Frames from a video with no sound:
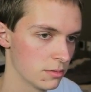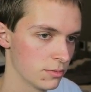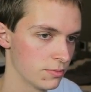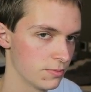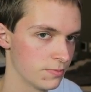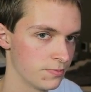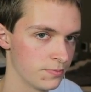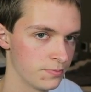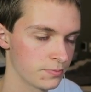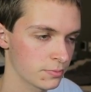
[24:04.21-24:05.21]

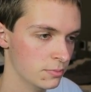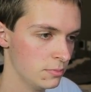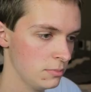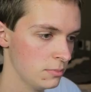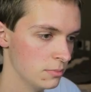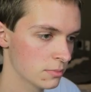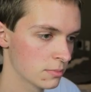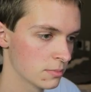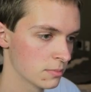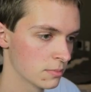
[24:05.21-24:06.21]

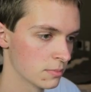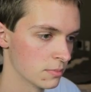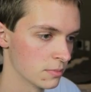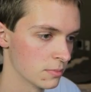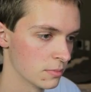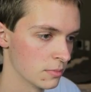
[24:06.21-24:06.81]
Nobody speaks.